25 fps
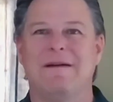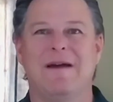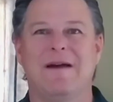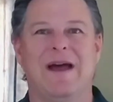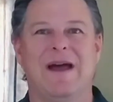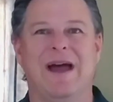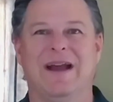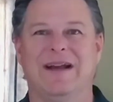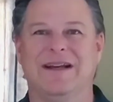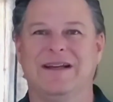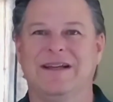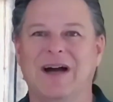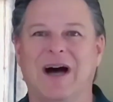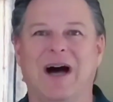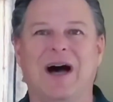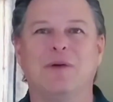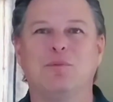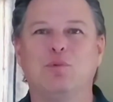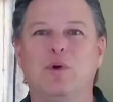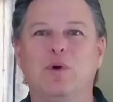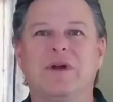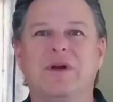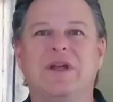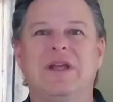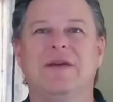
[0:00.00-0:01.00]
And
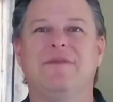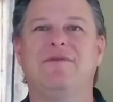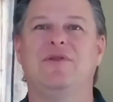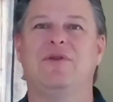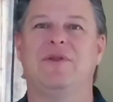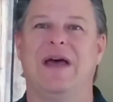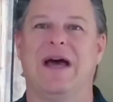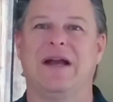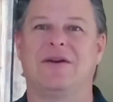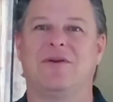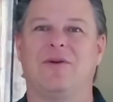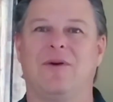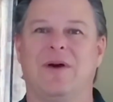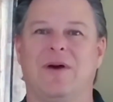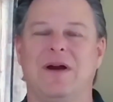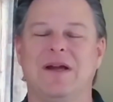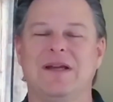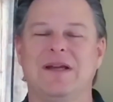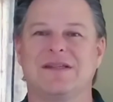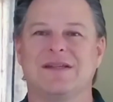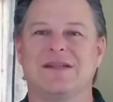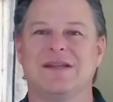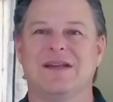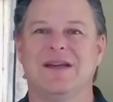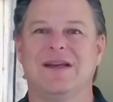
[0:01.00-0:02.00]
God will give you that
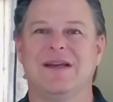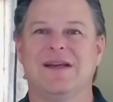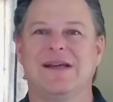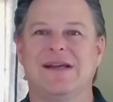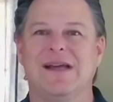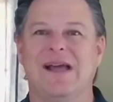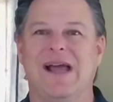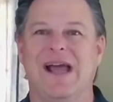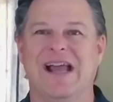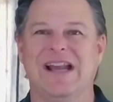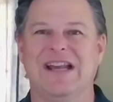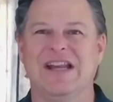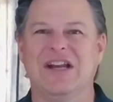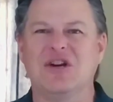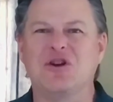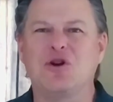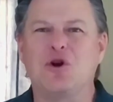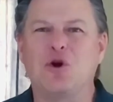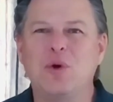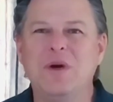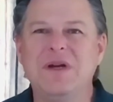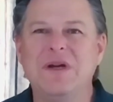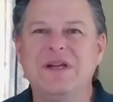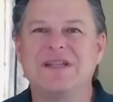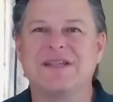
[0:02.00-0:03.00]
grace and
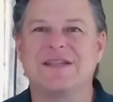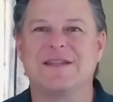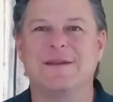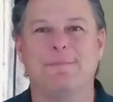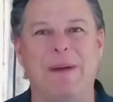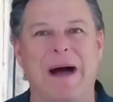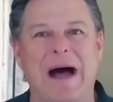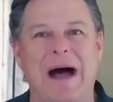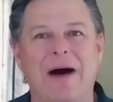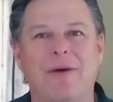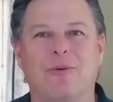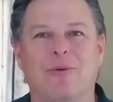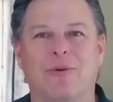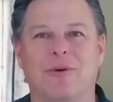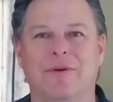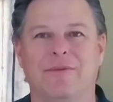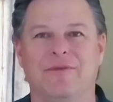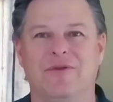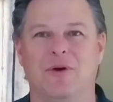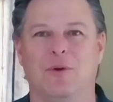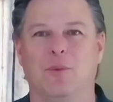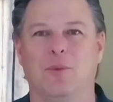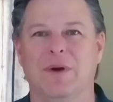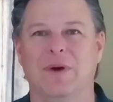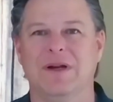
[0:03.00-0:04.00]
increase the power of
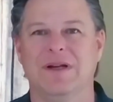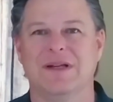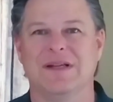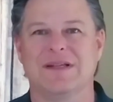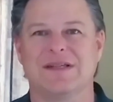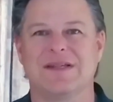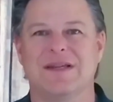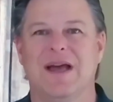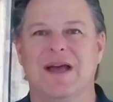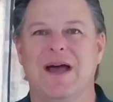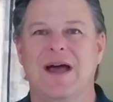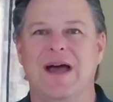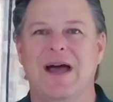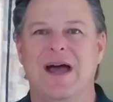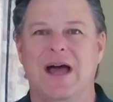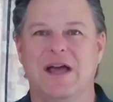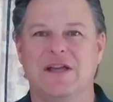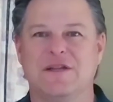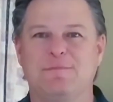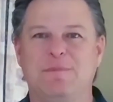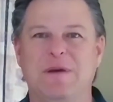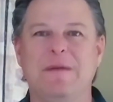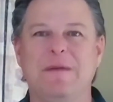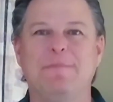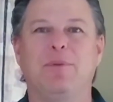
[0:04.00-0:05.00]
your witness
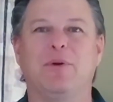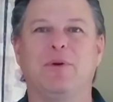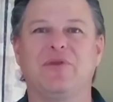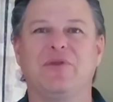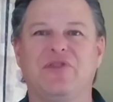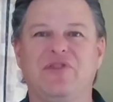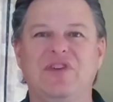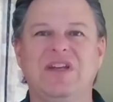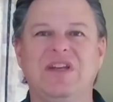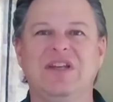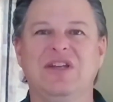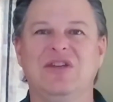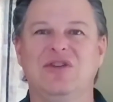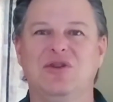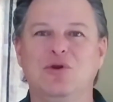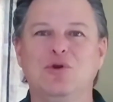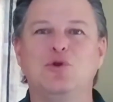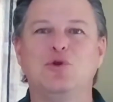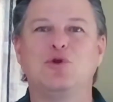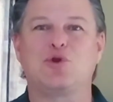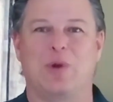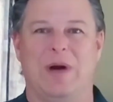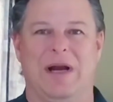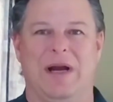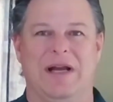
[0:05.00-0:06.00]
as people see
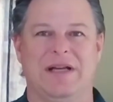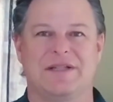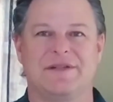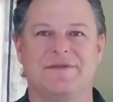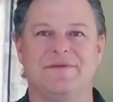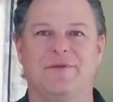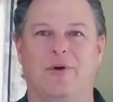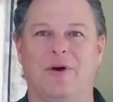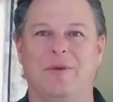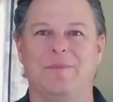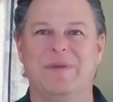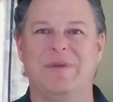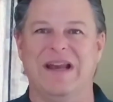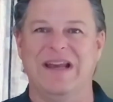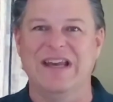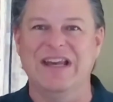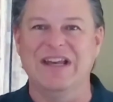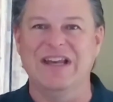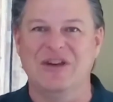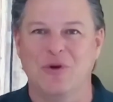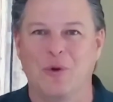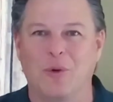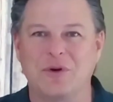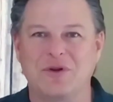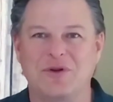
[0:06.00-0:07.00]
you transformed. And
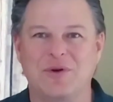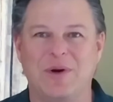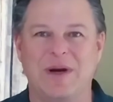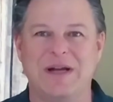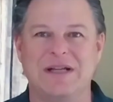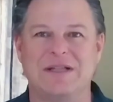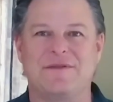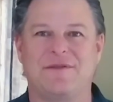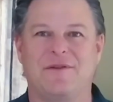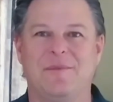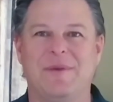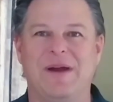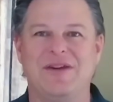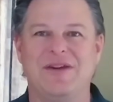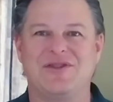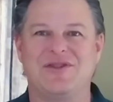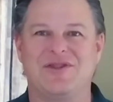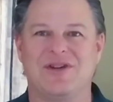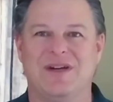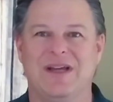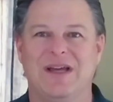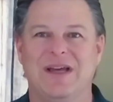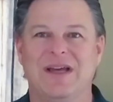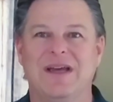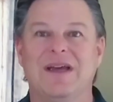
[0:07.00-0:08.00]
in your
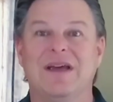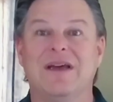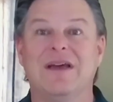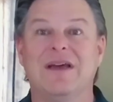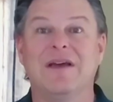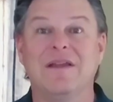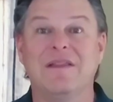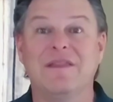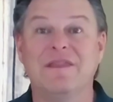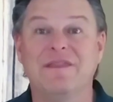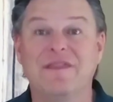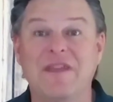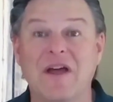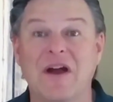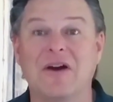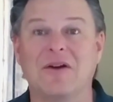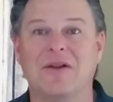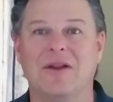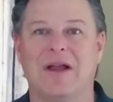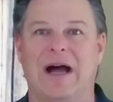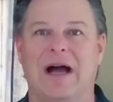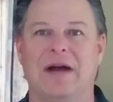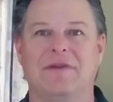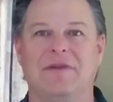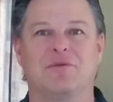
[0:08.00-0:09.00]
transformation, their
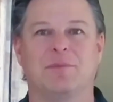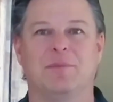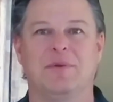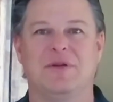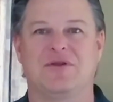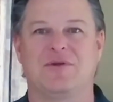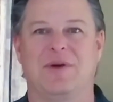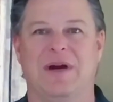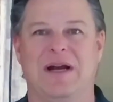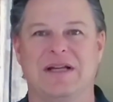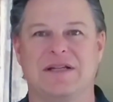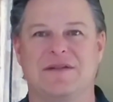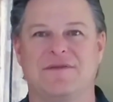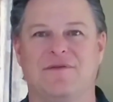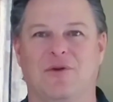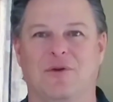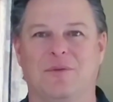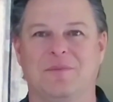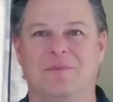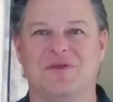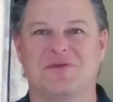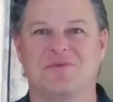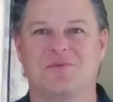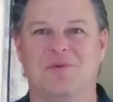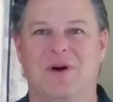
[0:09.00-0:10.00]
lives will be
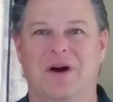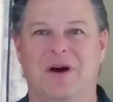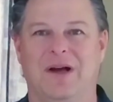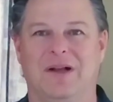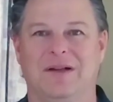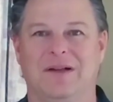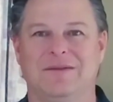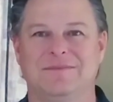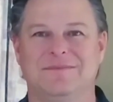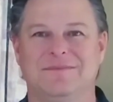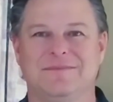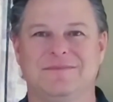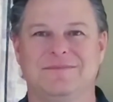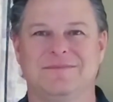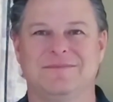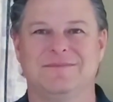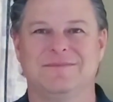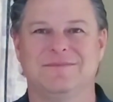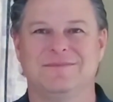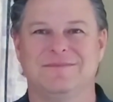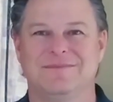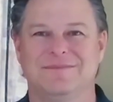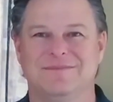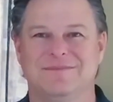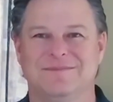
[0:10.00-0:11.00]
transformed as well.
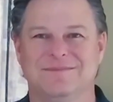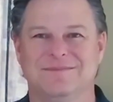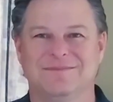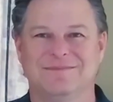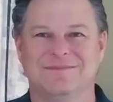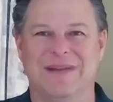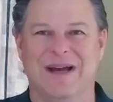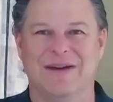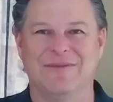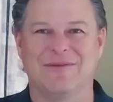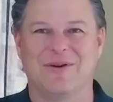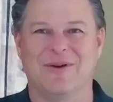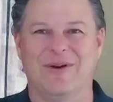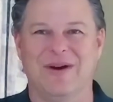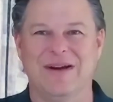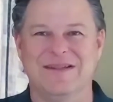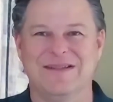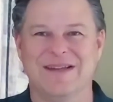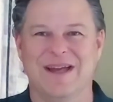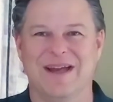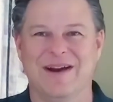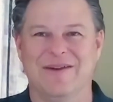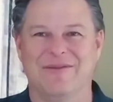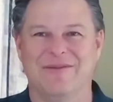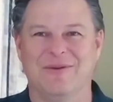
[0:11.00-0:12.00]
Have a great
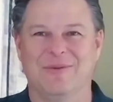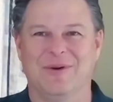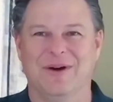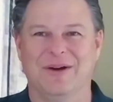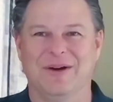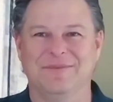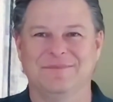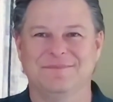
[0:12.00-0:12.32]
day, everyone.